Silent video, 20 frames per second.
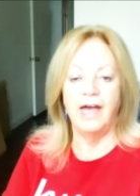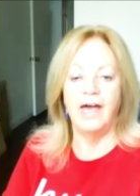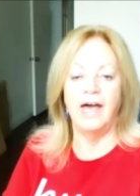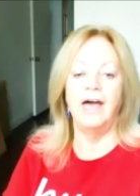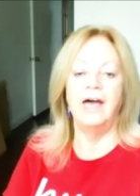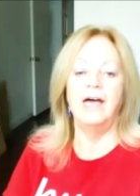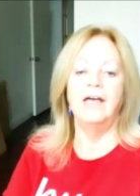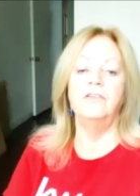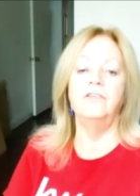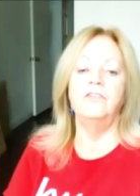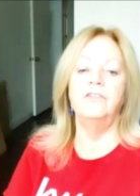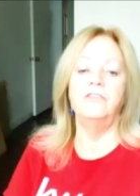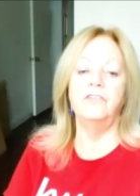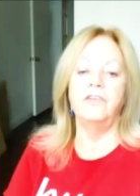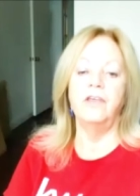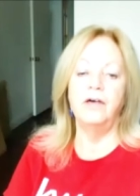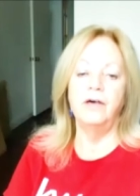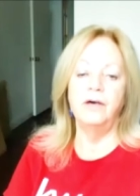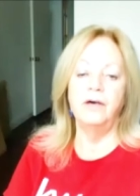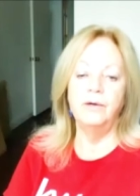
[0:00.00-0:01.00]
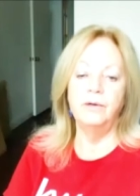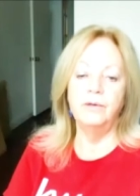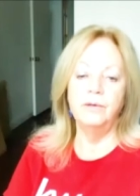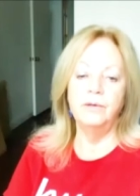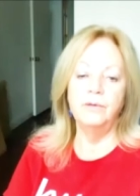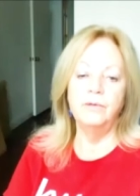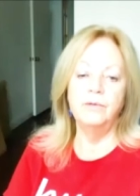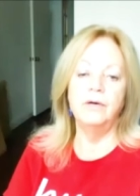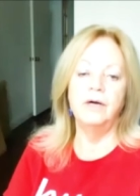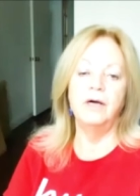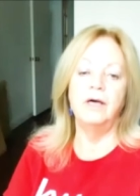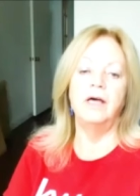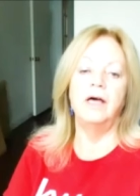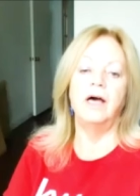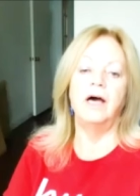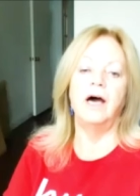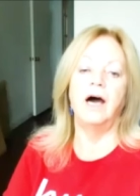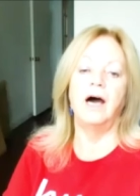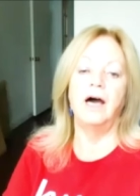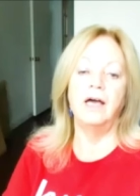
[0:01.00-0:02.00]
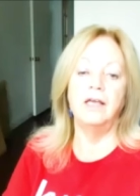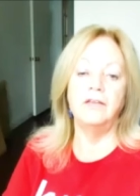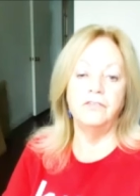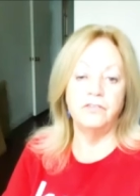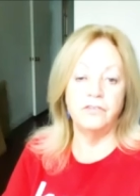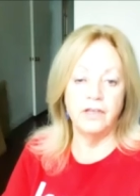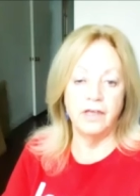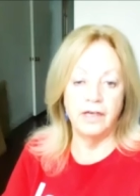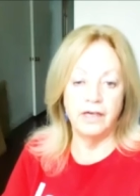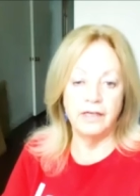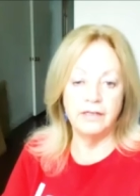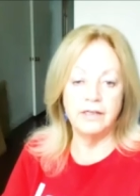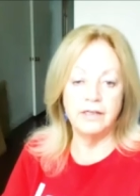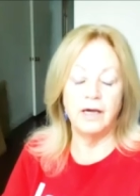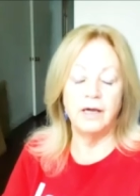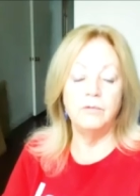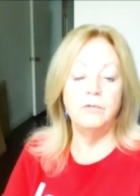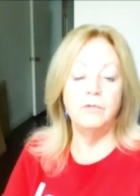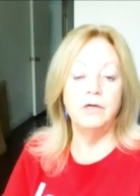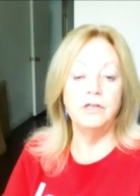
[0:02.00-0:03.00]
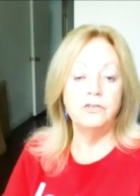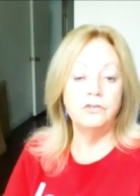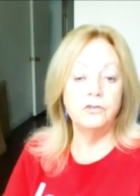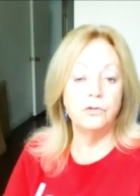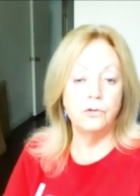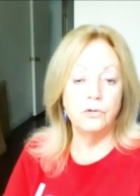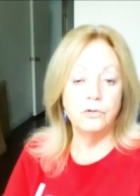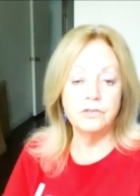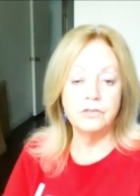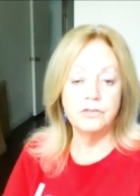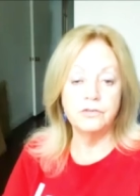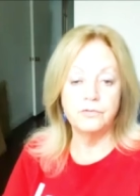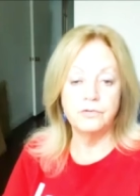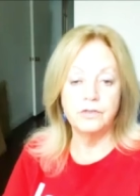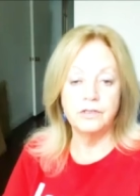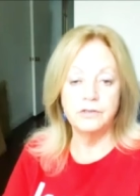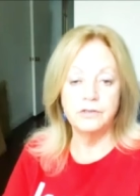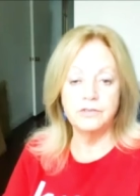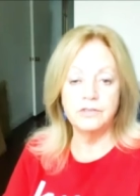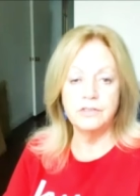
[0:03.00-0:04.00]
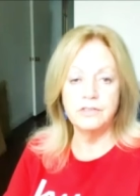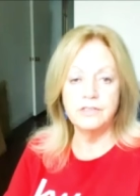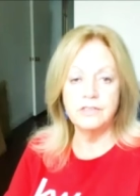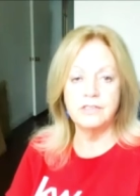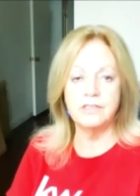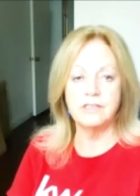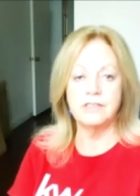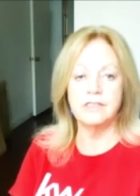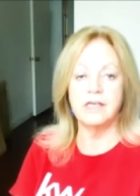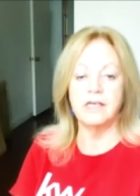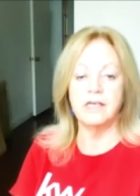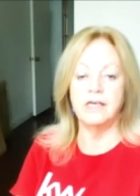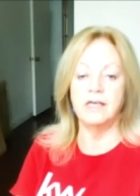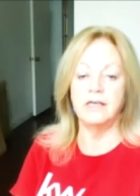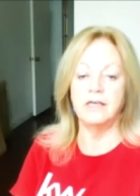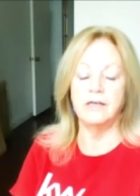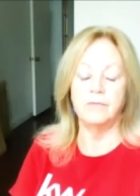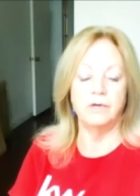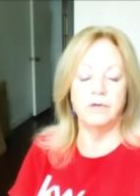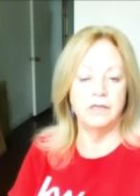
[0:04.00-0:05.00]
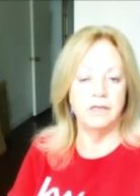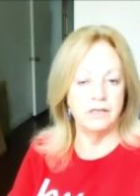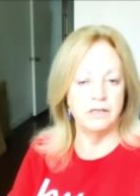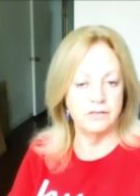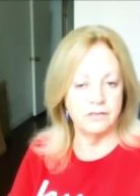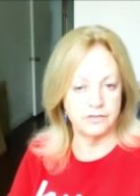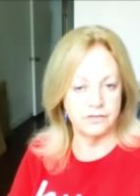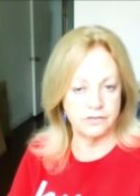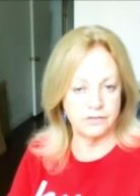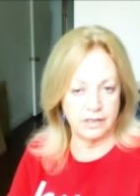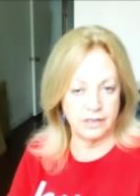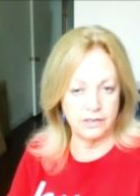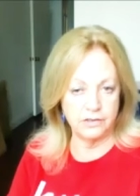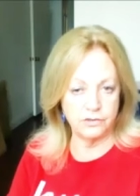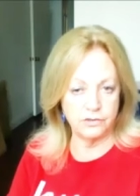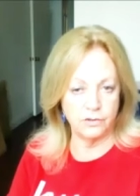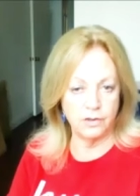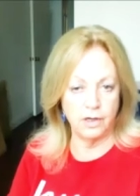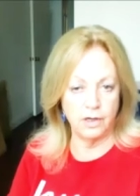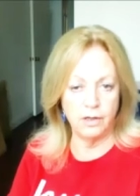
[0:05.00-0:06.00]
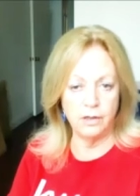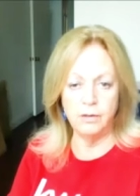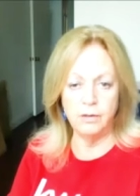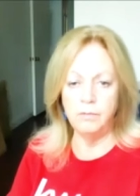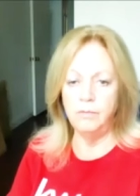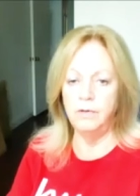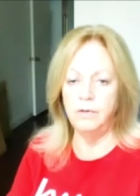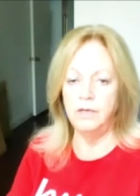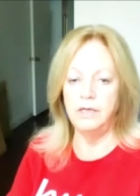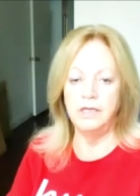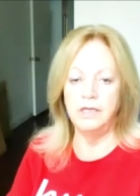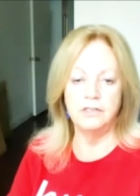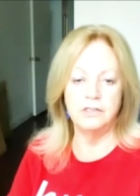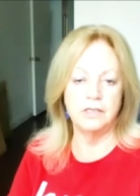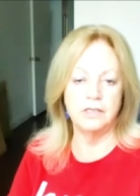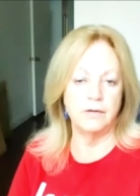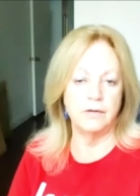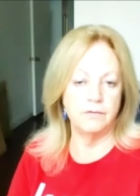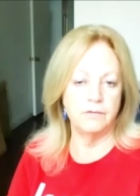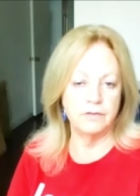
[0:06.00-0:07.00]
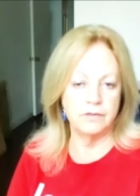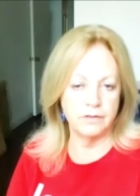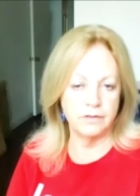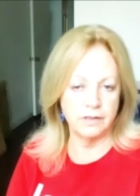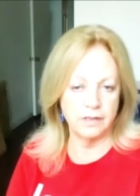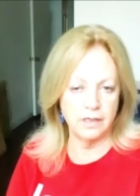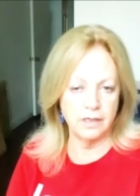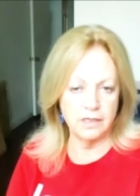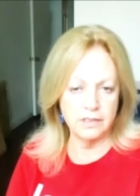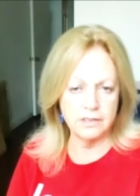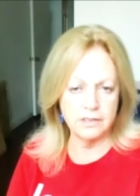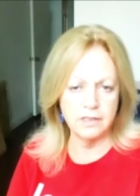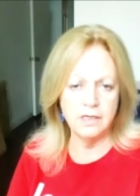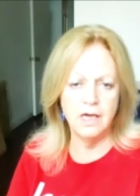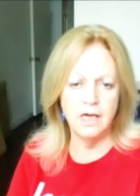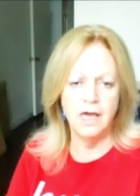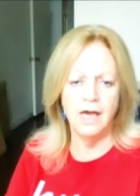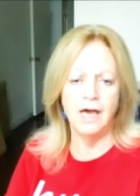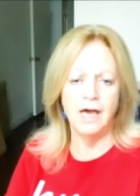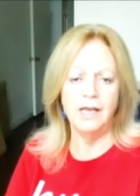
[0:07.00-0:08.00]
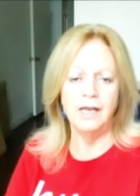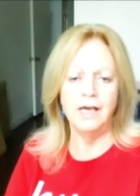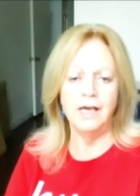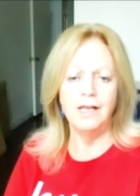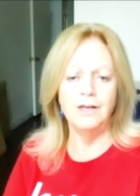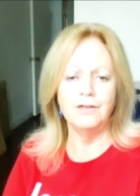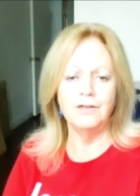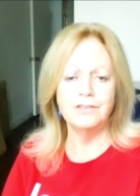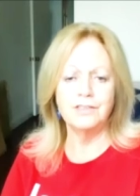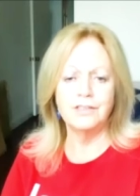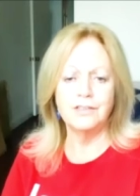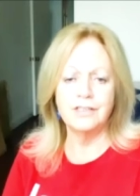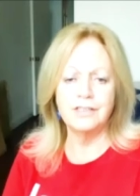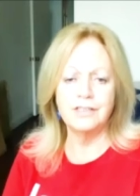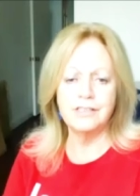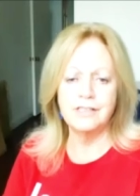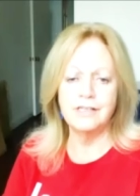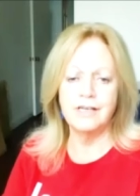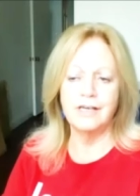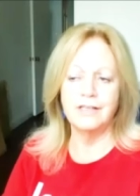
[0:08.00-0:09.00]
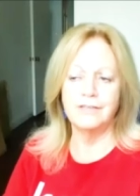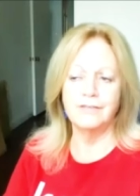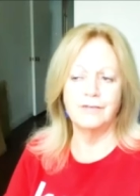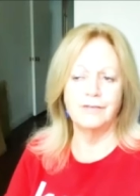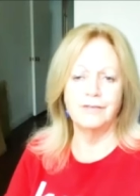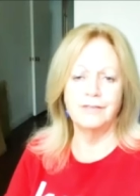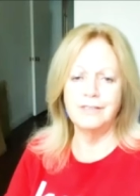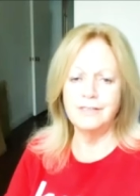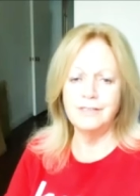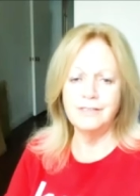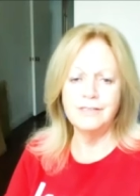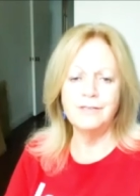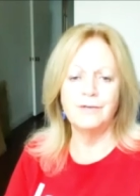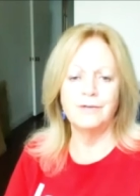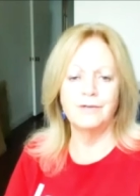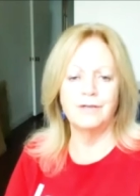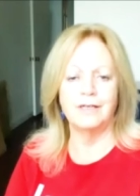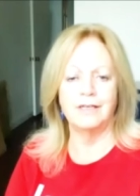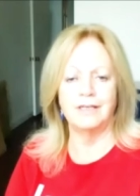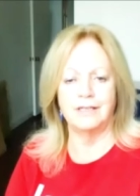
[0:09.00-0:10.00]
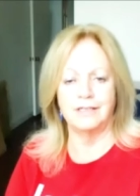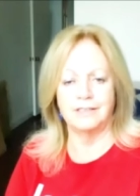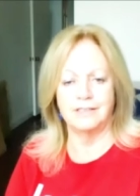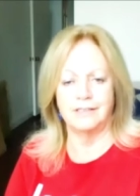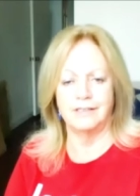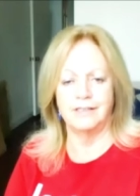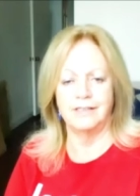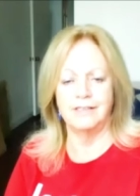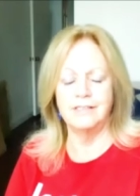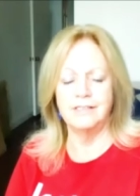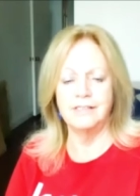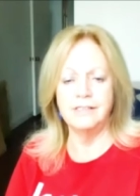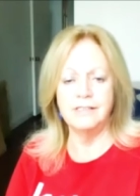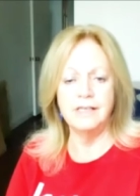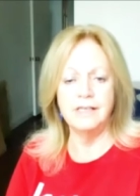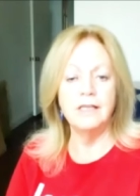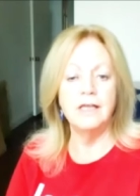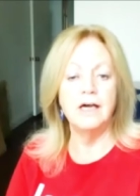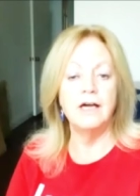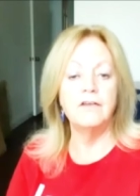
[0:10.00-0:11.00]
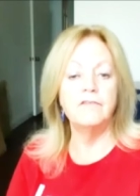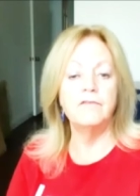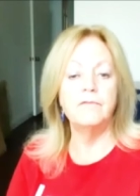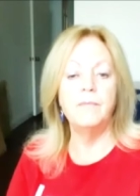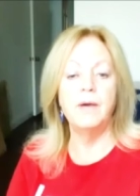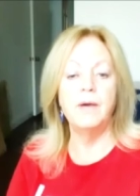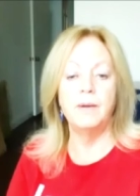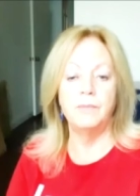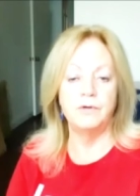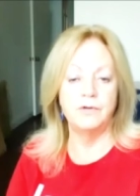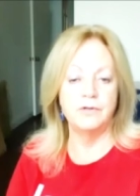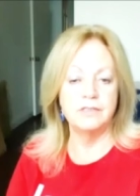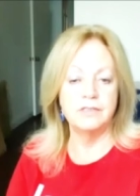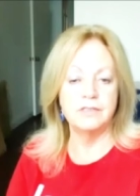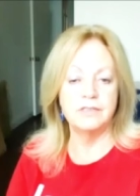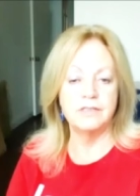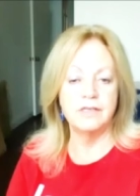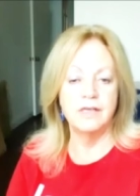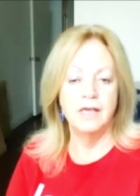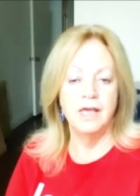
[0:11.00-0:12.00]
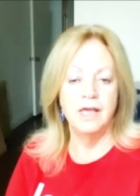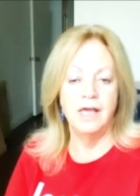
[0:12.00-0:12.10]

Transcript: And so I said, and uh, we're taught as realtors to say, we need to stage your home, we need to get rid of the clutter. And I looked at this and I thought, this is not clutter, this is their life memories.